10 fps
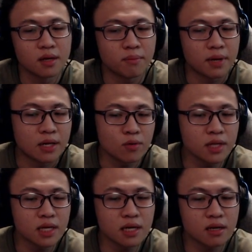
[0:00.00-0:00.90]
But I
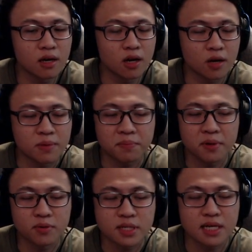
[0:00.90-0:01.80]
don't think a lot of
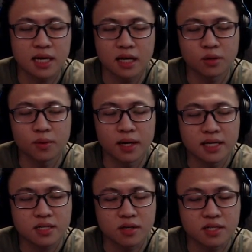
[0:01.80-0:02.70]
people will say
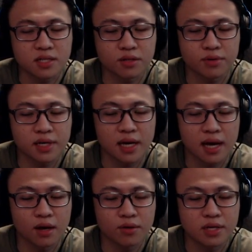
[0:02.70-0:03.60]
otherwise, considering
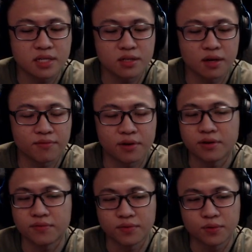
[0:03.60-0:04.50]
how it's not
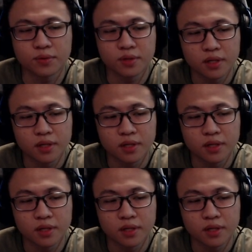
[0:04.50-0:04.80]
very viewed.